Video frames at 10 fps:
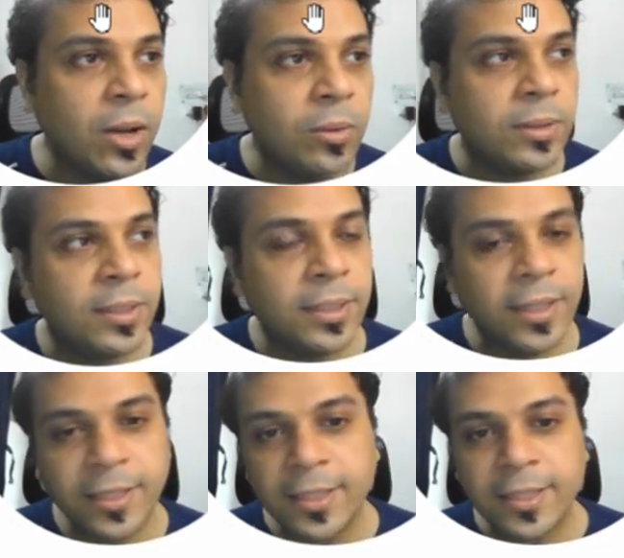Now,
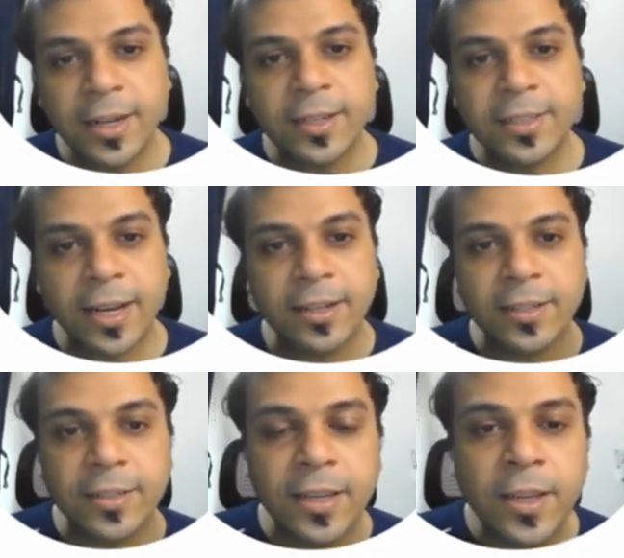let's just
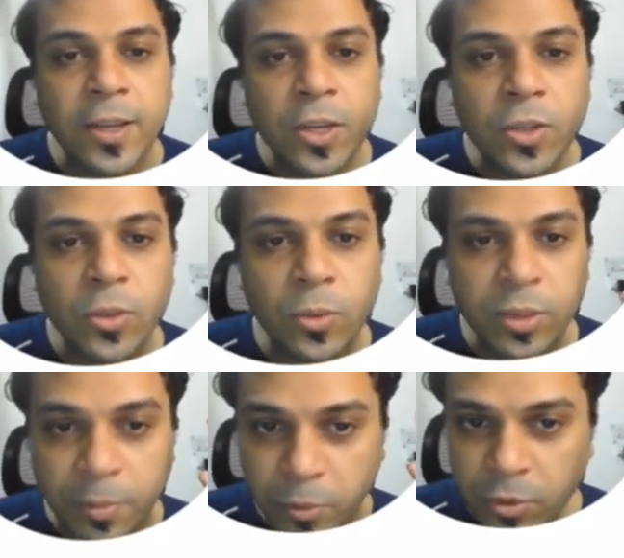understand this.
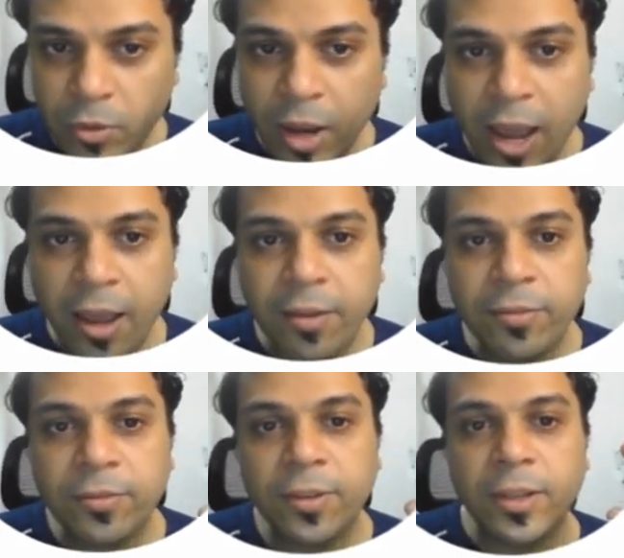So, suppose you
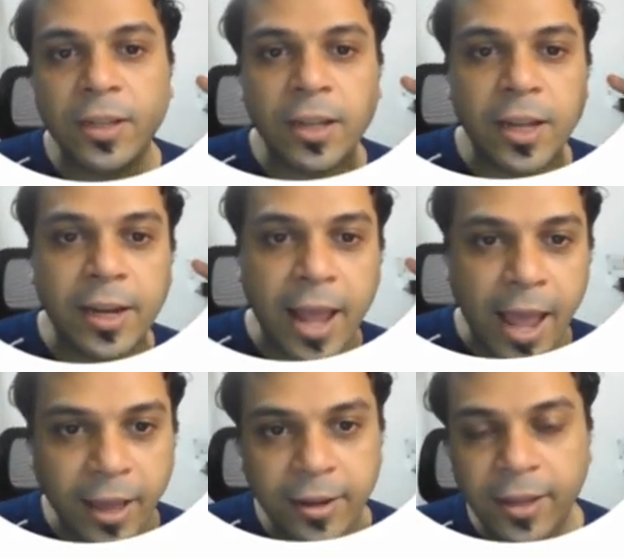have
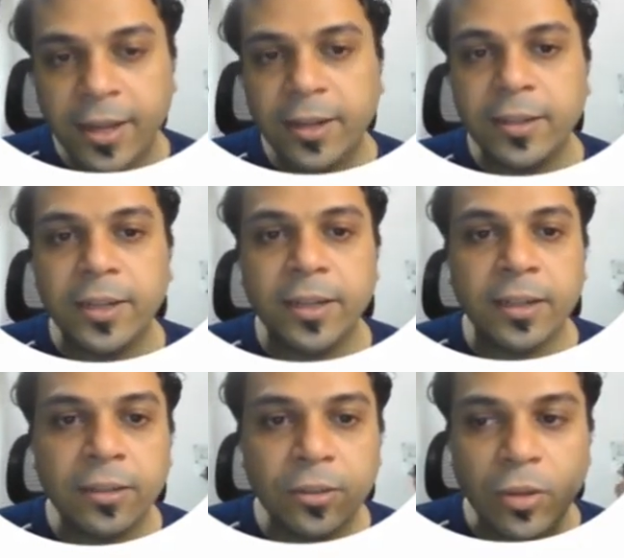an aggregated
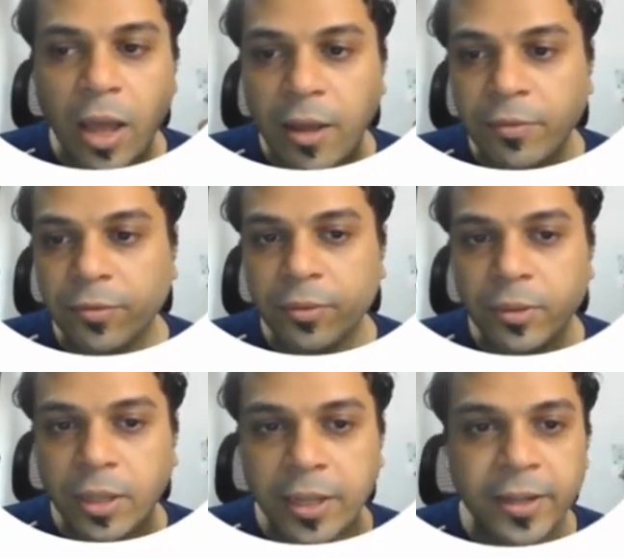data, you have
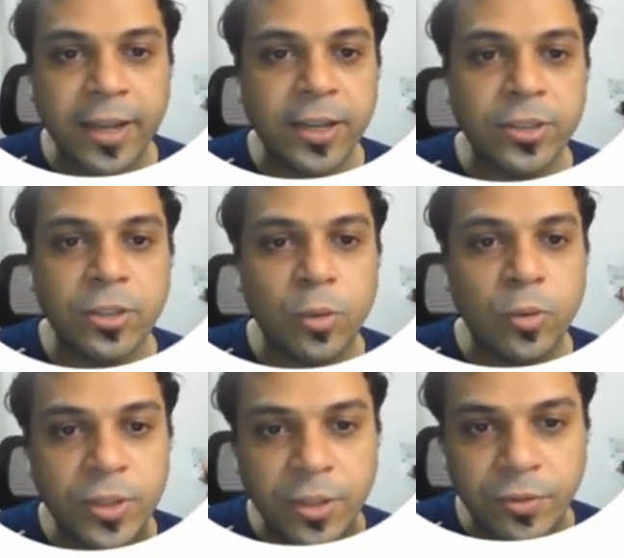
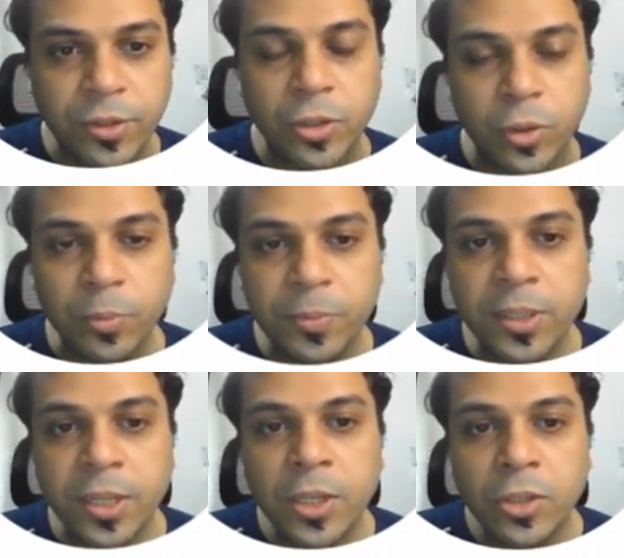aggregation over different
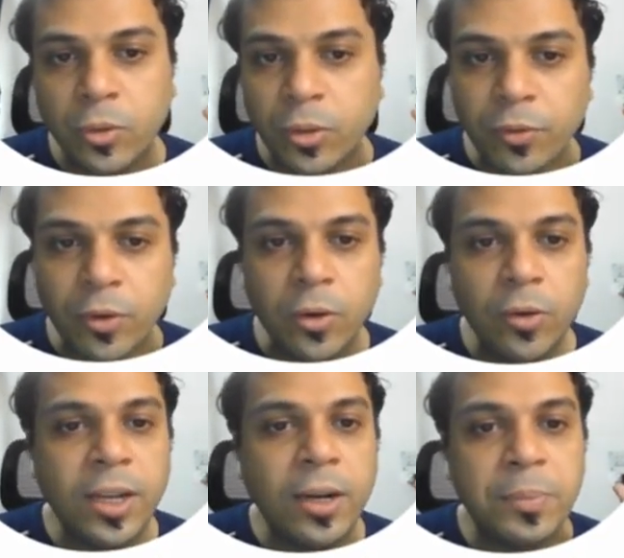groups. So, if
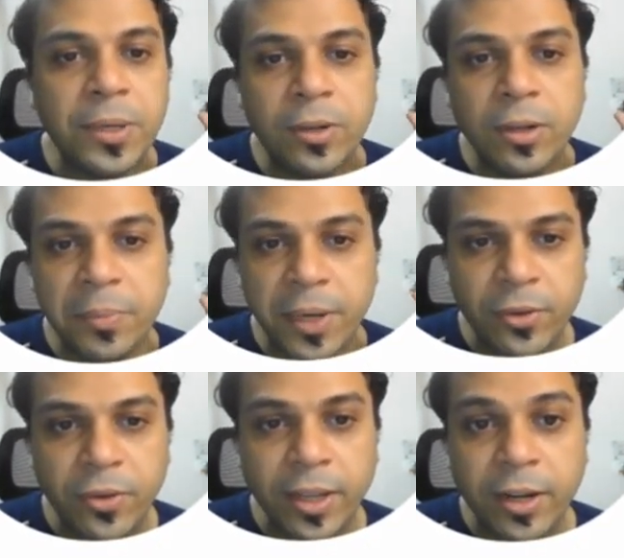you are looking at a particular
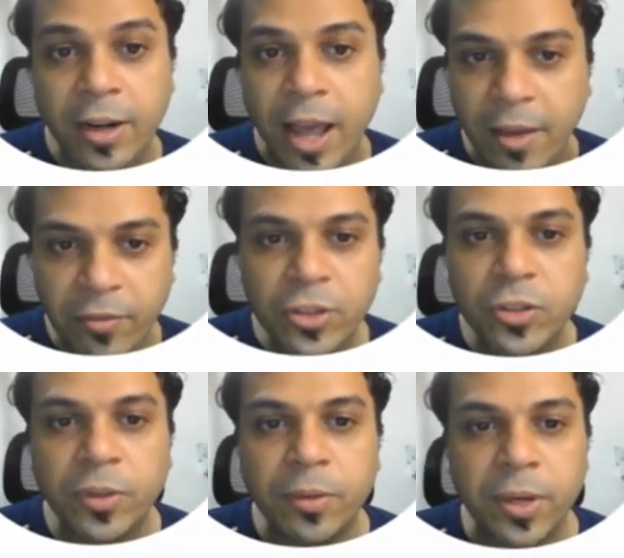metric and an
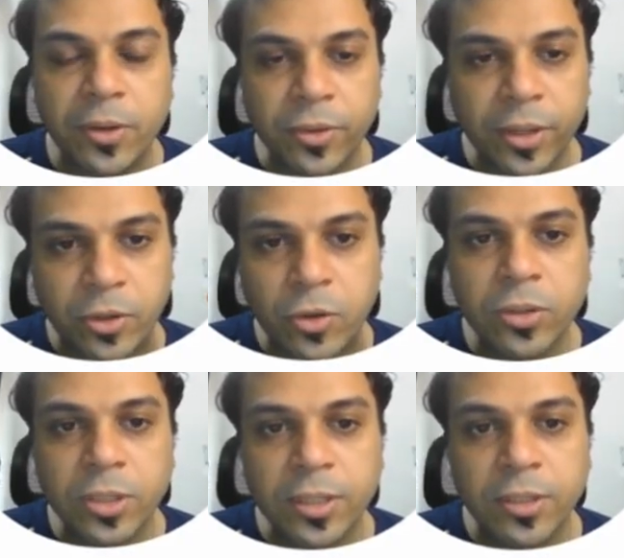average of that metric
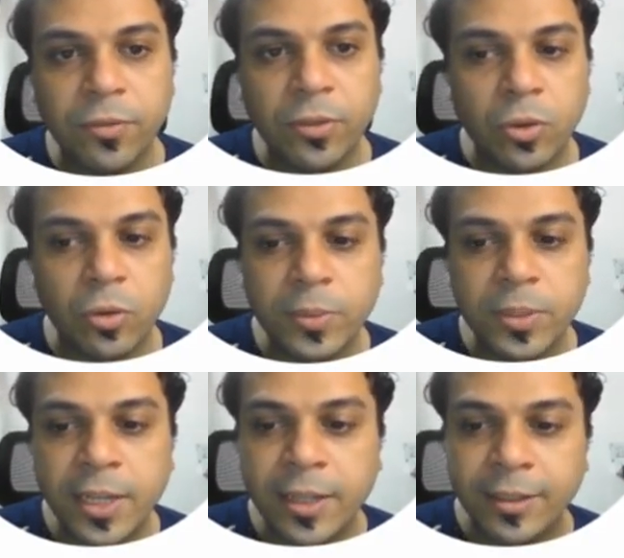across these different
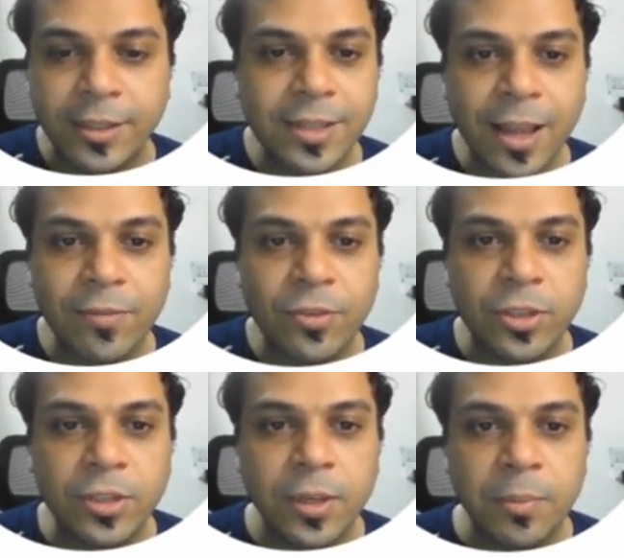groups, this
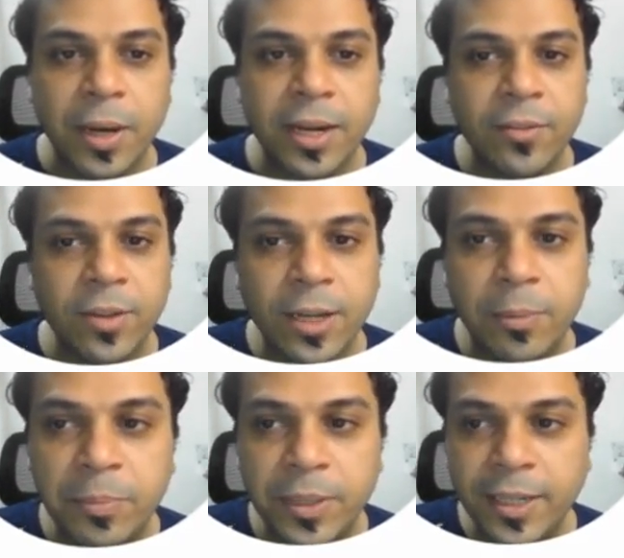average might
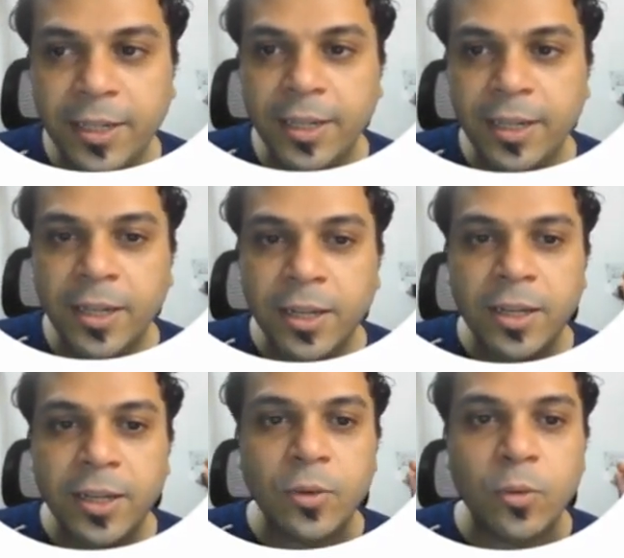give a completely